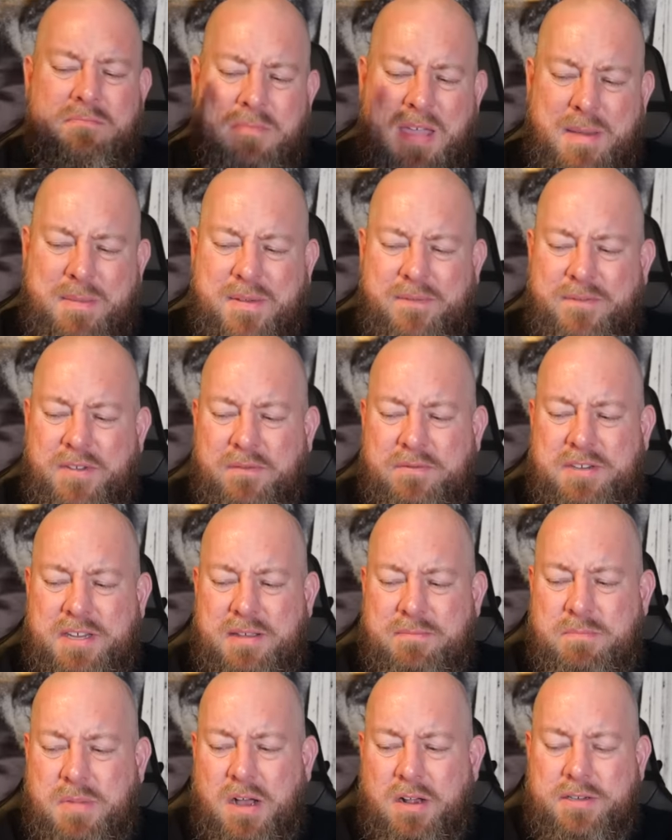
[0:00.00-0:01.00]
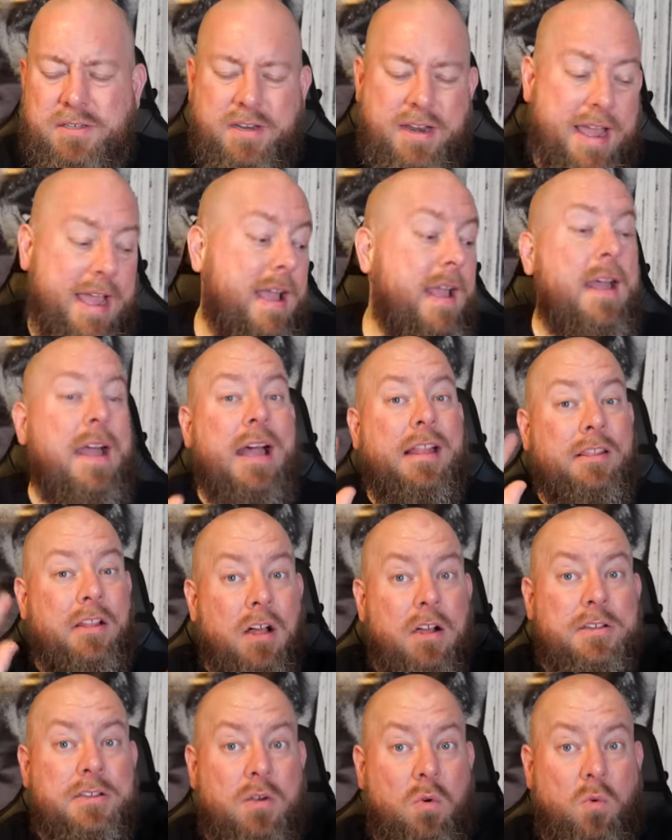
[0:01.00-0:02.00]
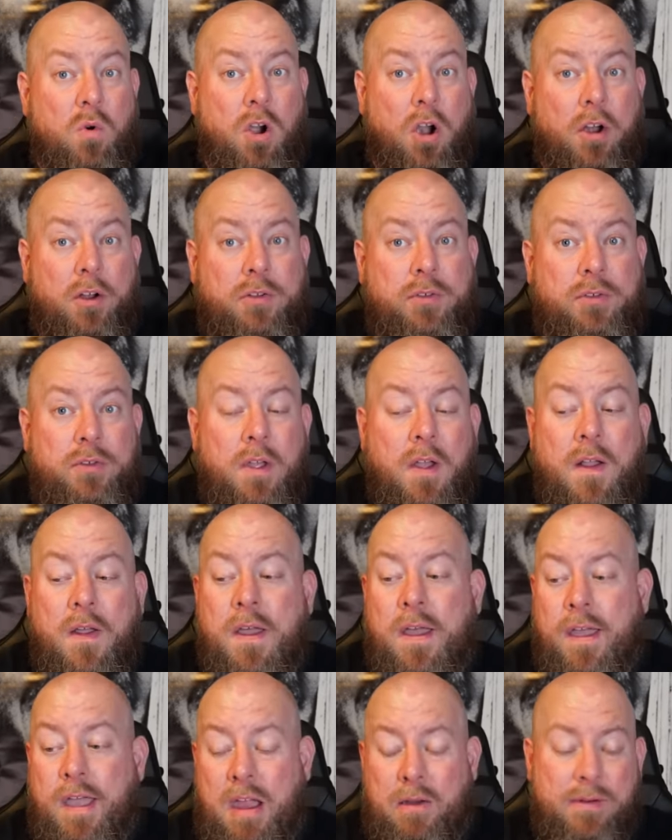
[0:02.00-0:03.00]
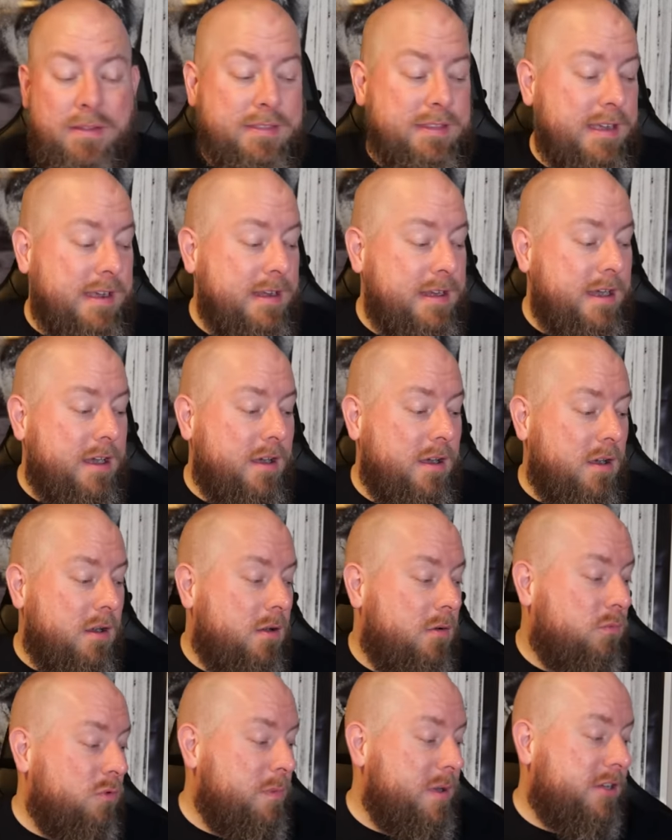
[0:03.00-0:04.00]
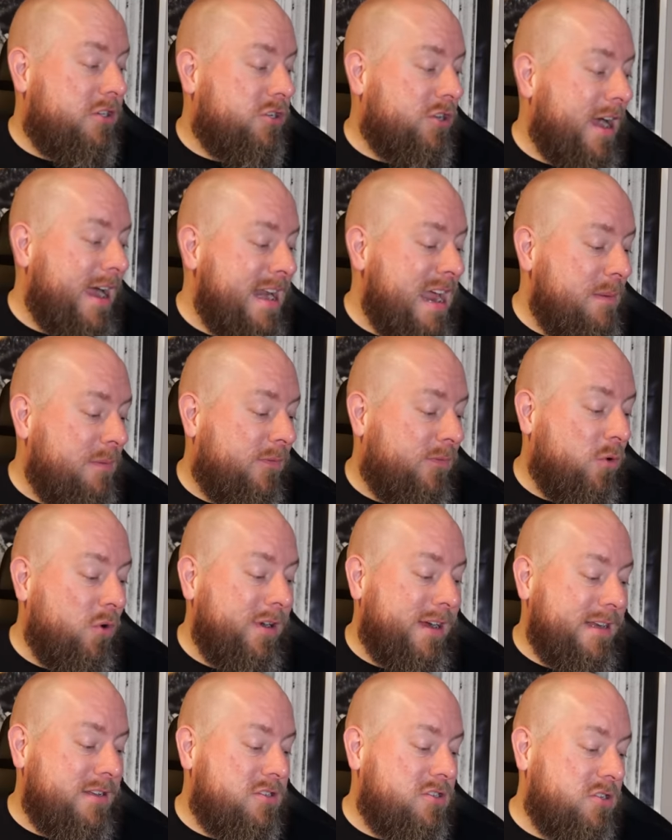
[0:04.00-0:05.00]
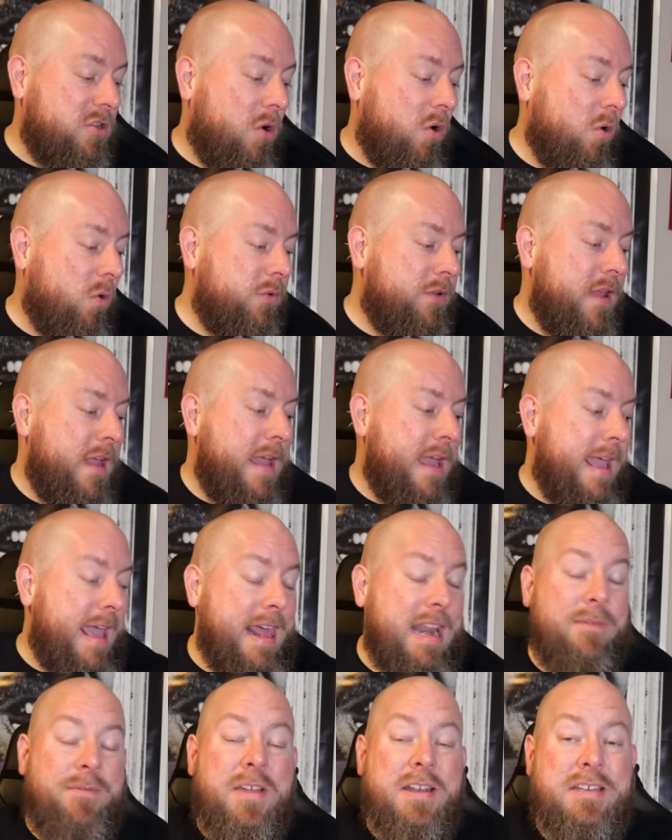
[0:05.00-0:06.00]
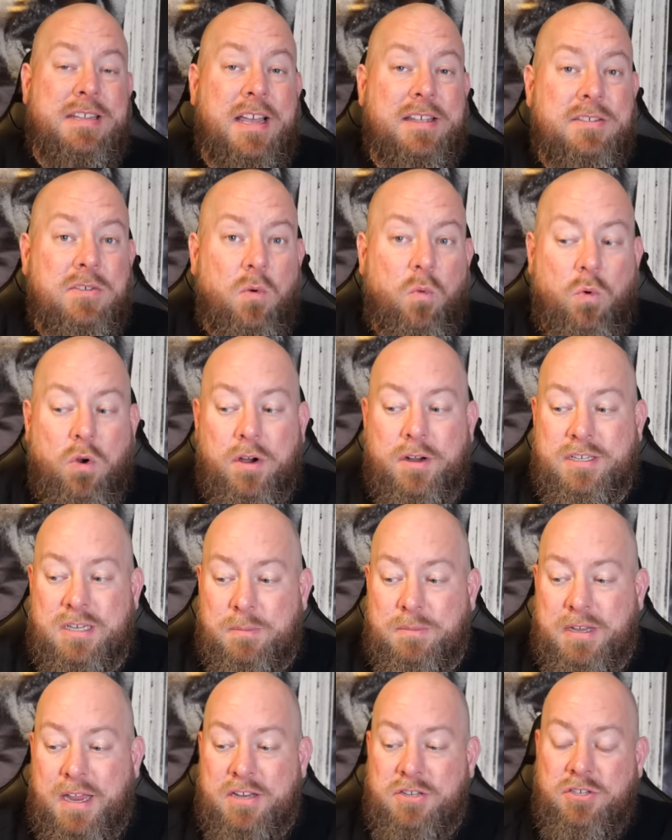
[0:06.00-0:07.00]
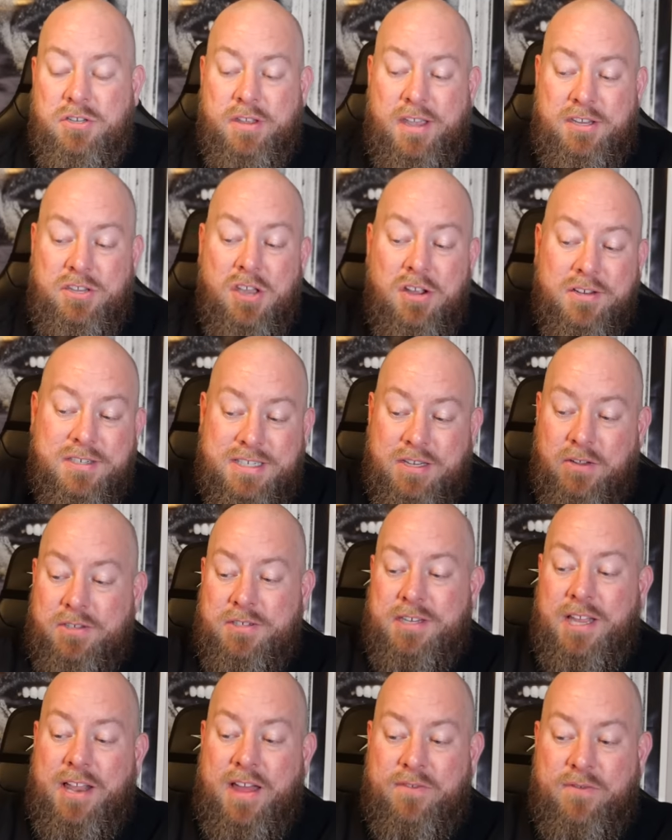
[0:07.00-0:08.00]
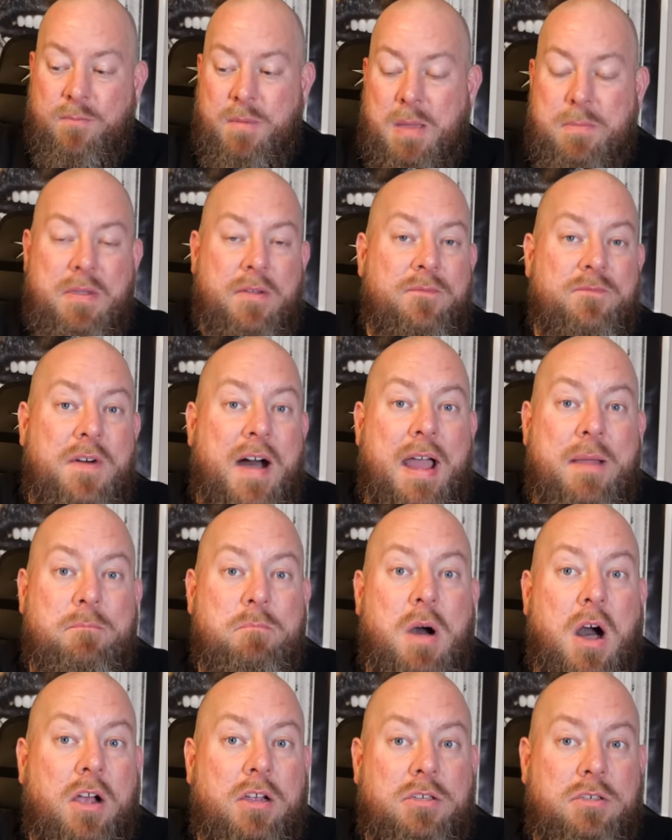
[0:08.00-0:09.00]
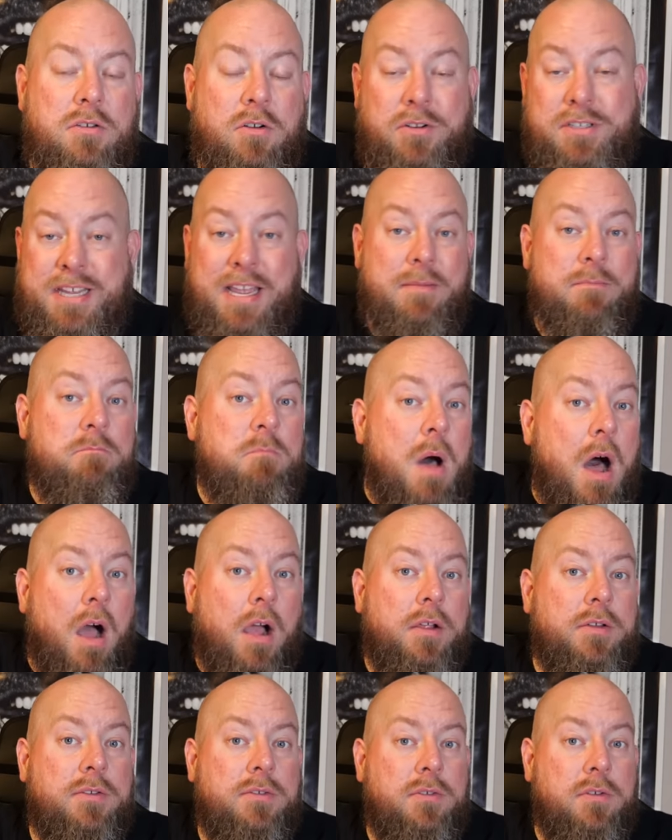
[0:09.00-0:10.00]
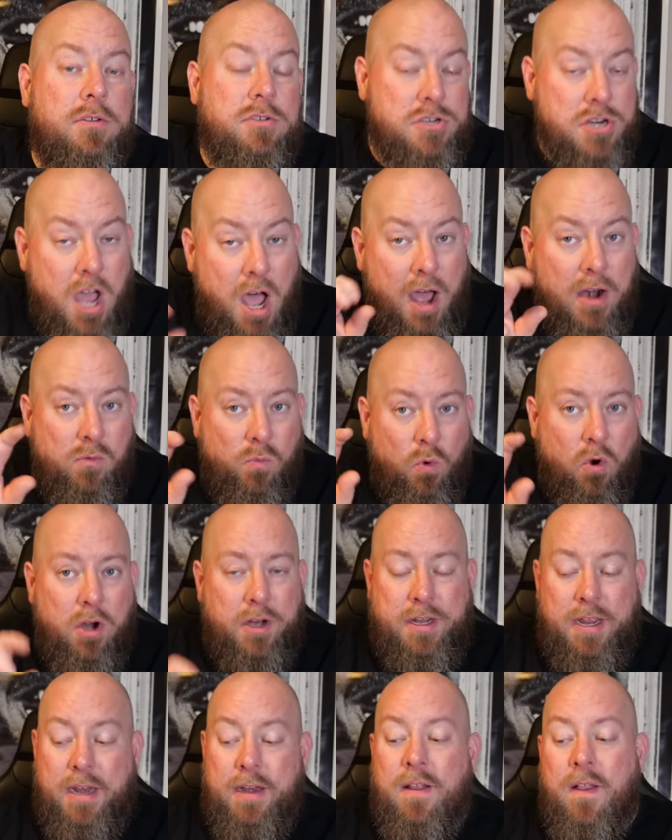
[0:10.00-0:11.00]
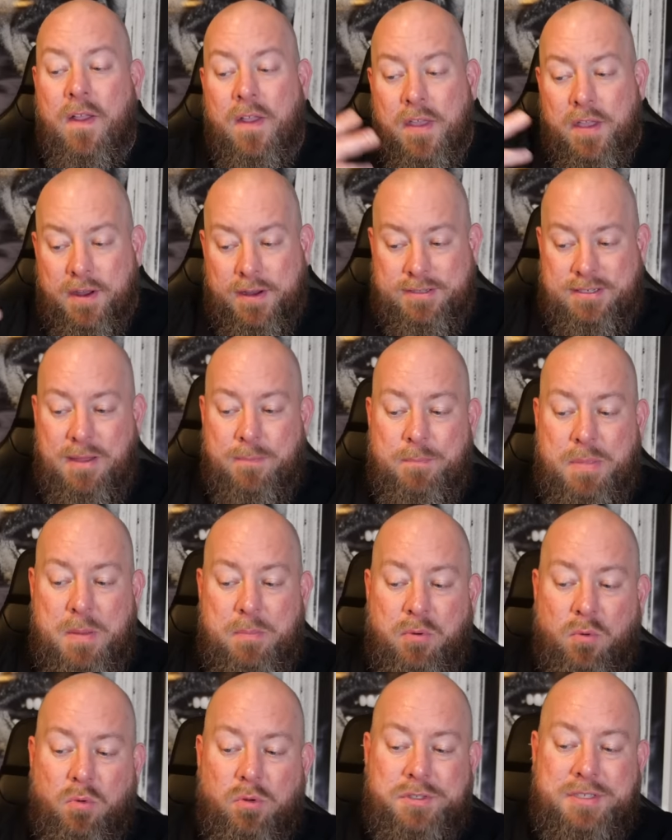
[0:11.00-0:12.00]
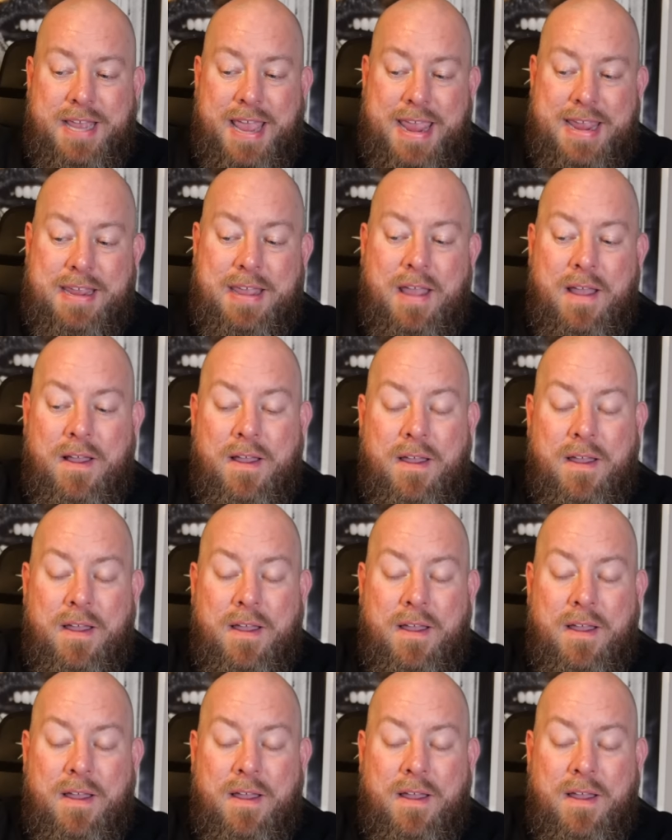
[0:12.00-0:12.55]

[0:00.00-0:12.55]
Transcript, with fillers: maybe 15 bucks on that, as long as it works. Everything in here will be tried out before it gets sold. And if it doesn't work, sometimes like you can still sell that for maybe five bucks or 10 bucks non-working because some people will take